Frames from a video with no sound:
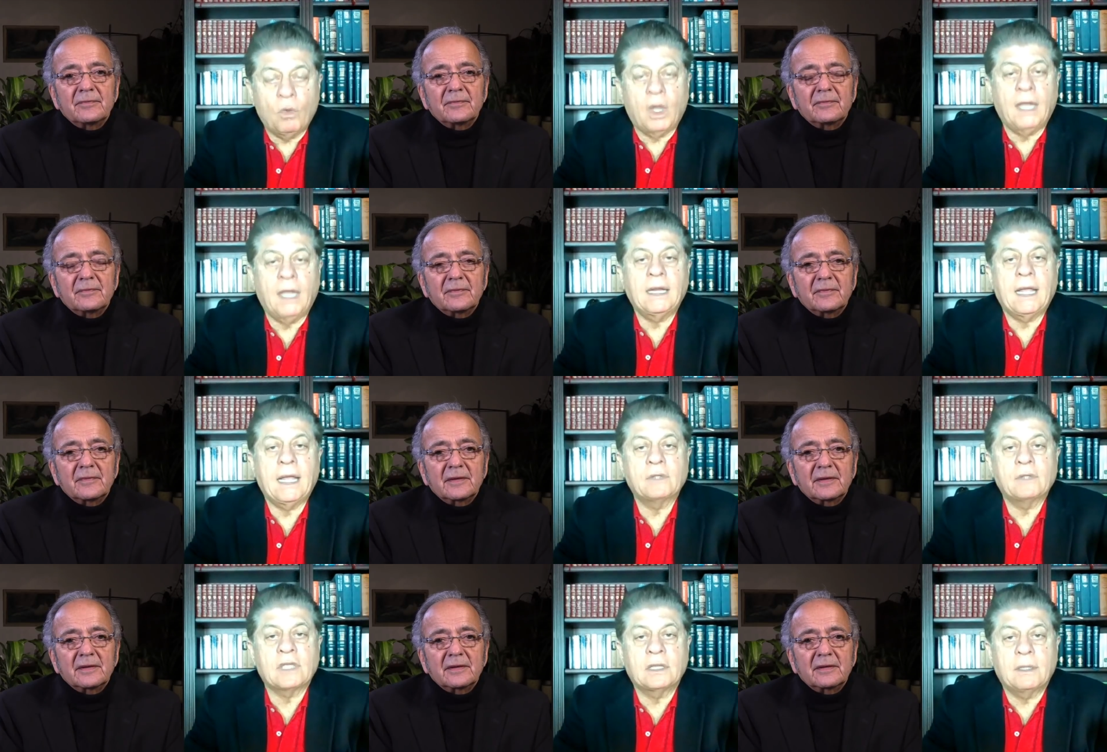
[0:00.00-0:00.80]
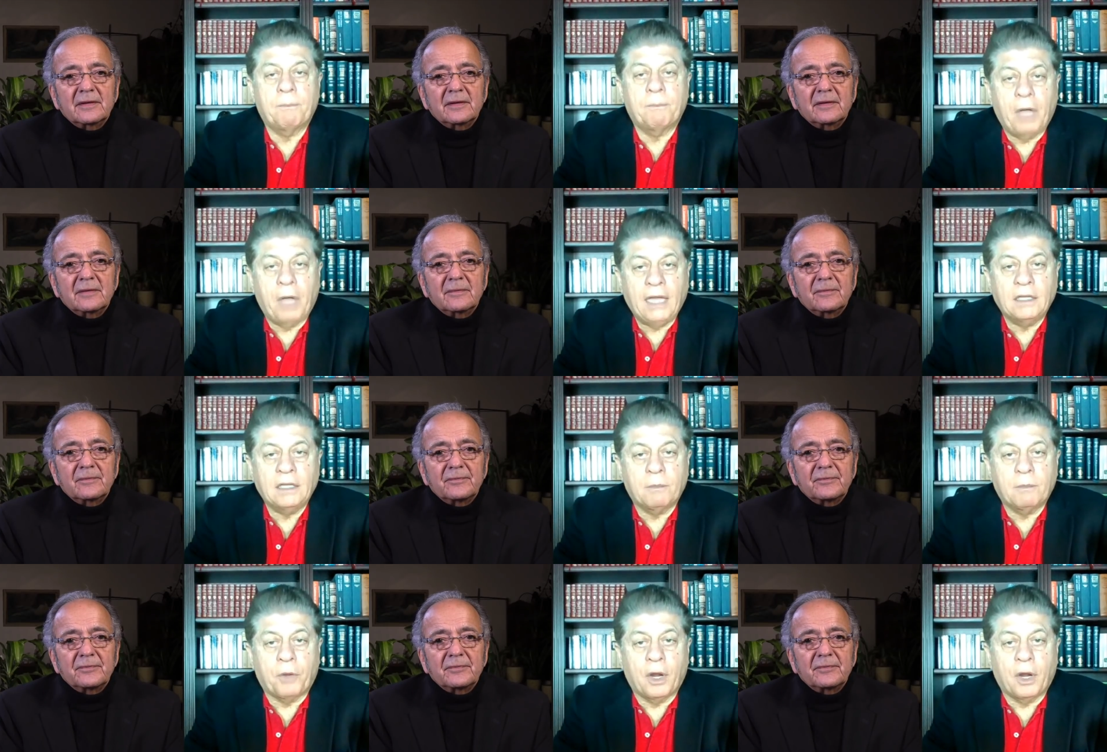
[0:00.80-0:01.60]
Speaker 1: White House and the Biden
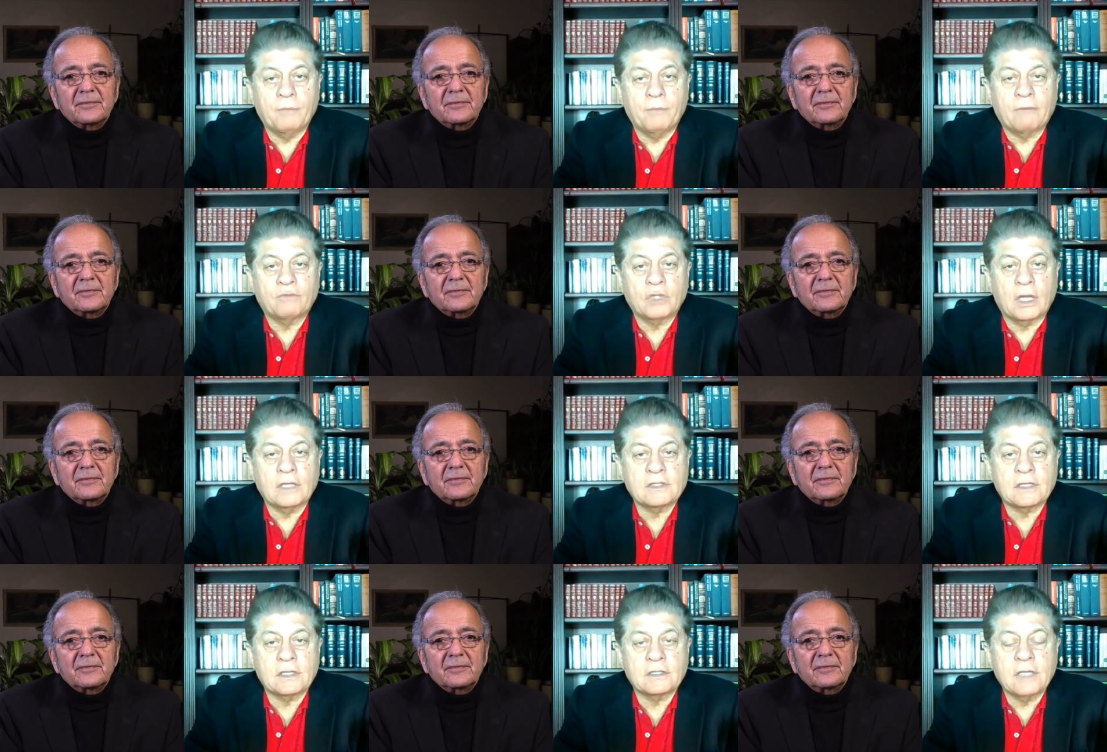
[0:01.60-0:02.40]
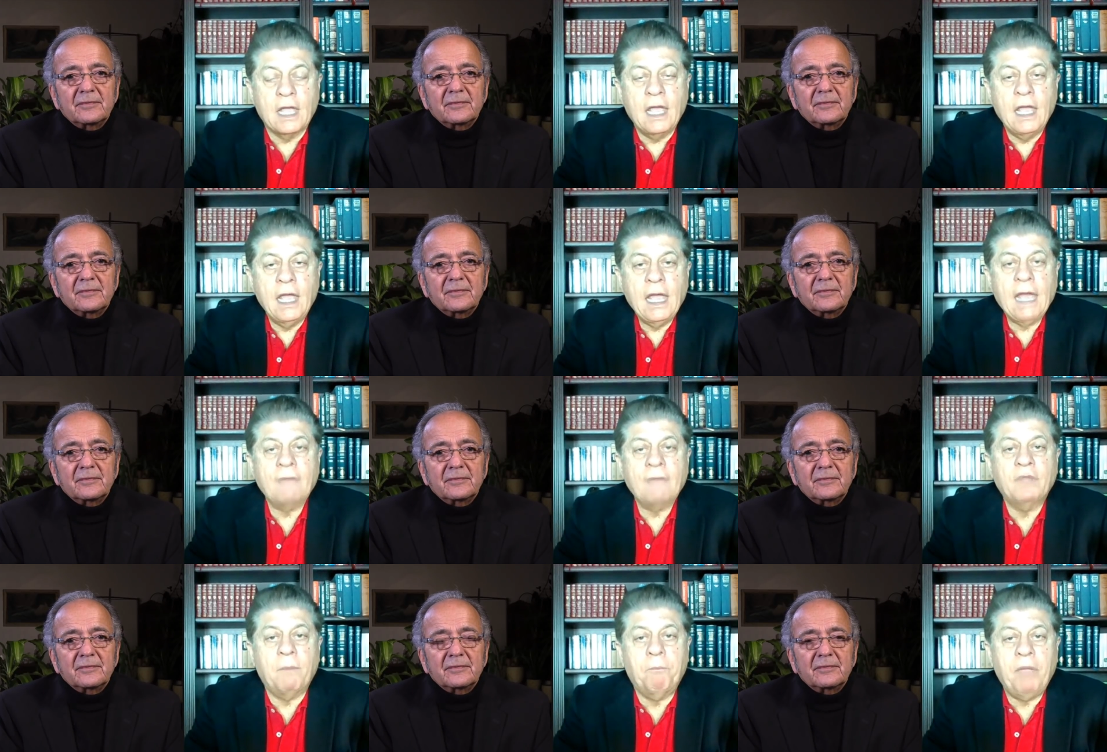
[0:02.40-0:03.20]
Department of Justice
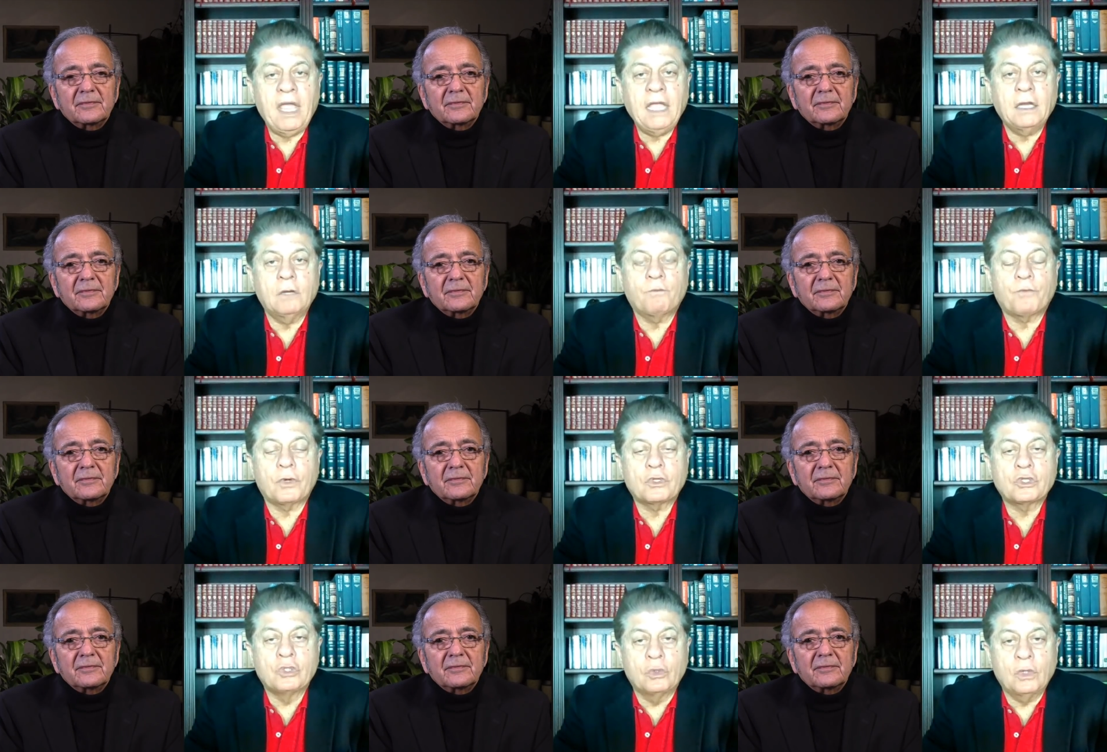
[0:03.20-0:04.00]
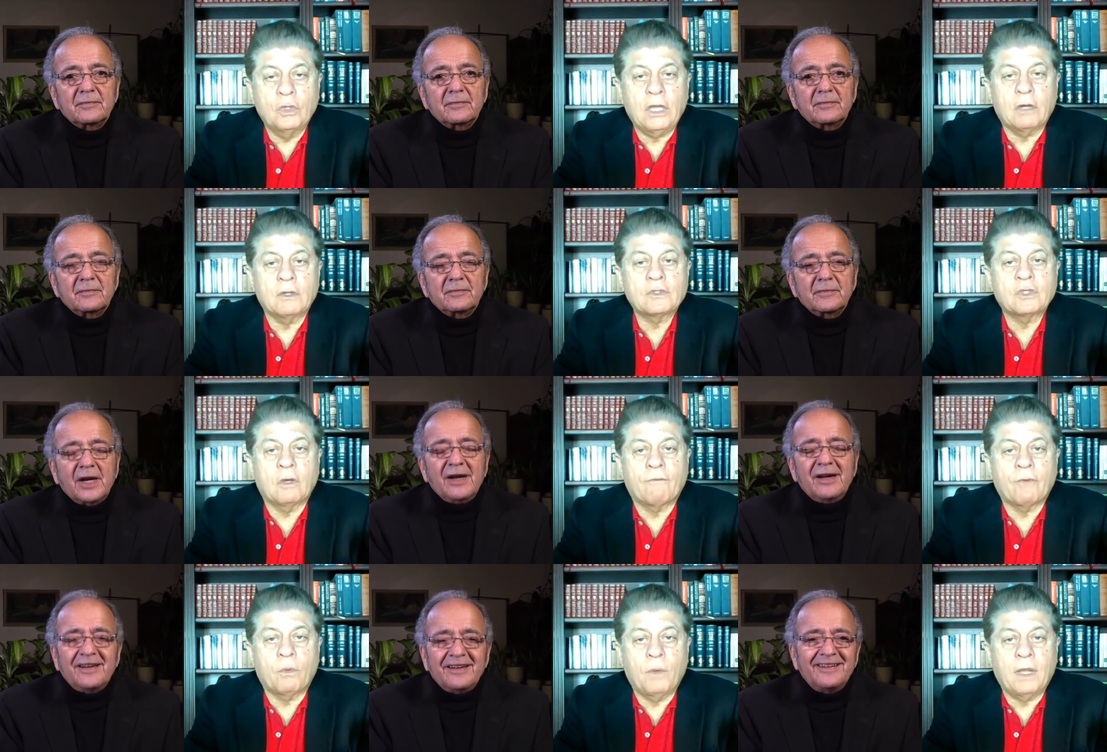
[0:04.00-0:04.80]
have debated for two years
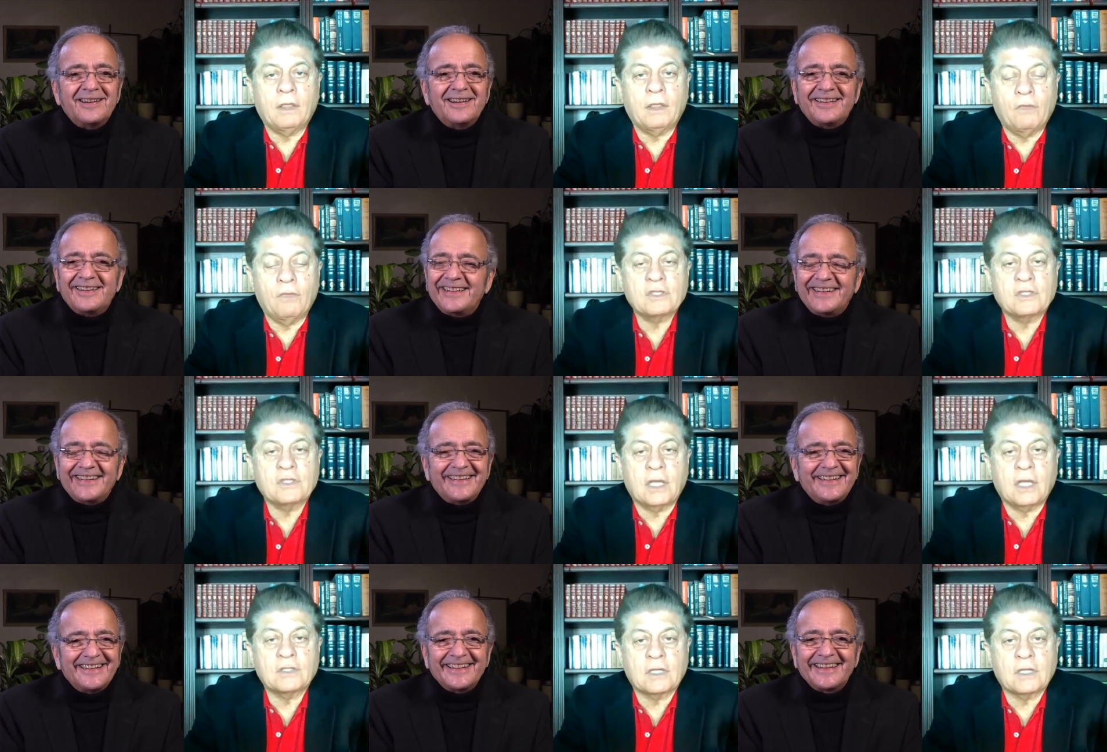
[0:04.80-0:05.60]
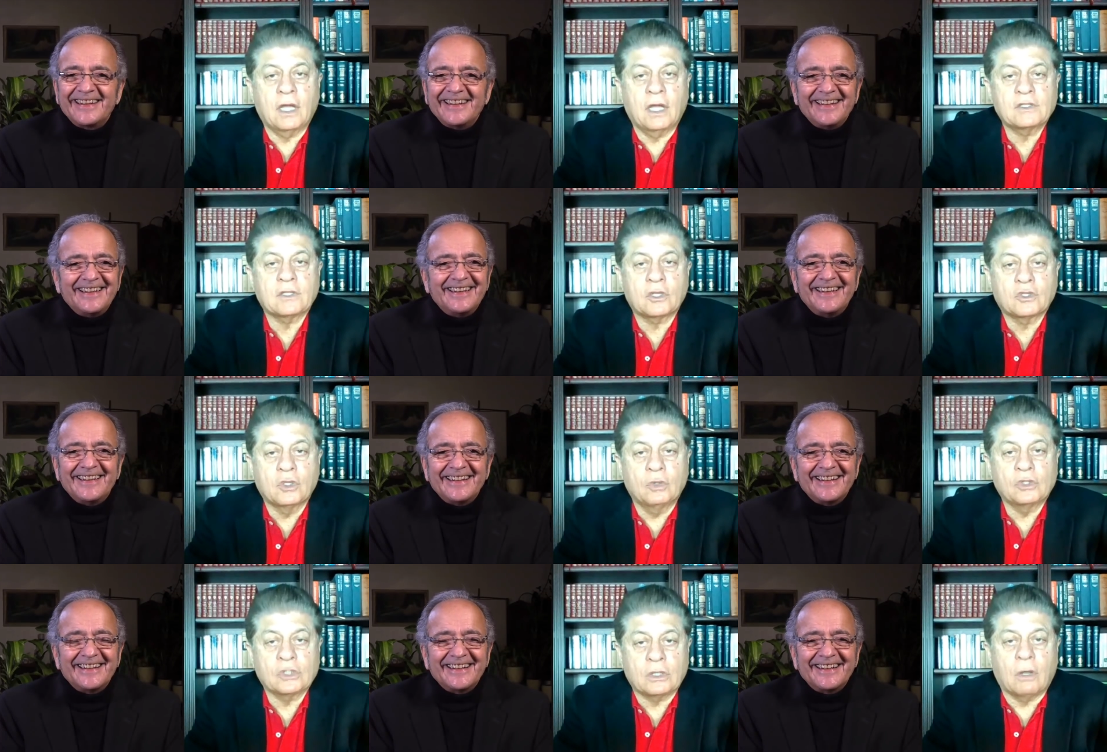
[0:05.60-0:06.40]
over whether this thing is
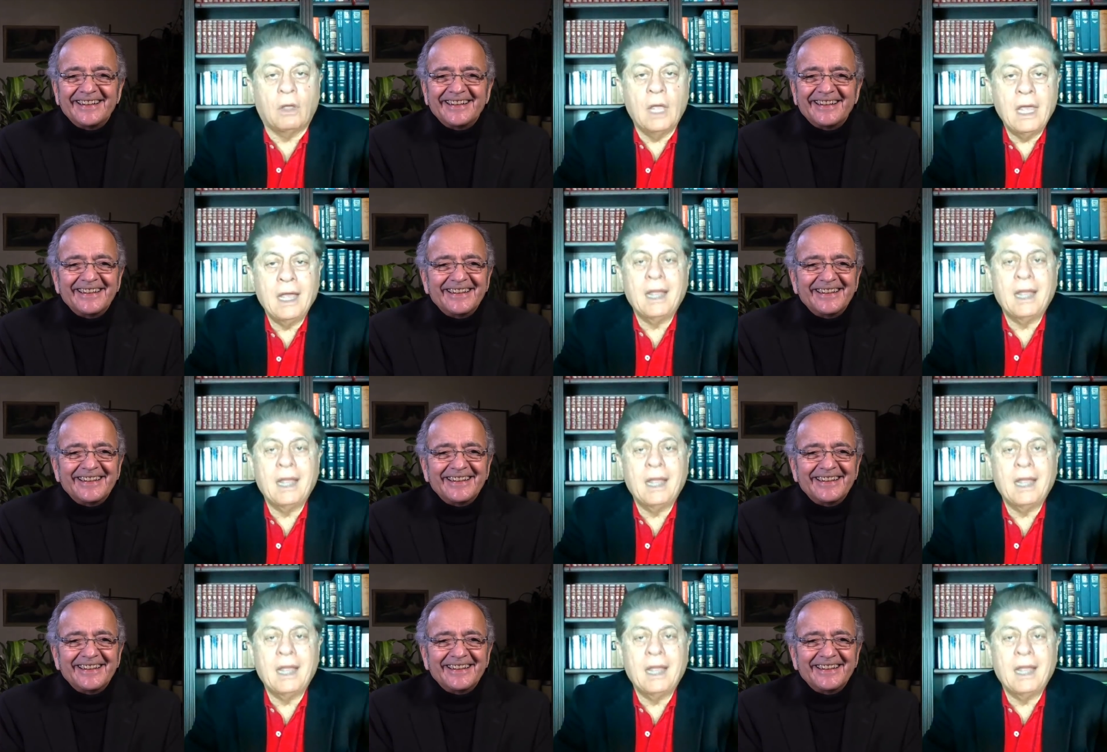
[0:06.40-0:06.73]
constitutional.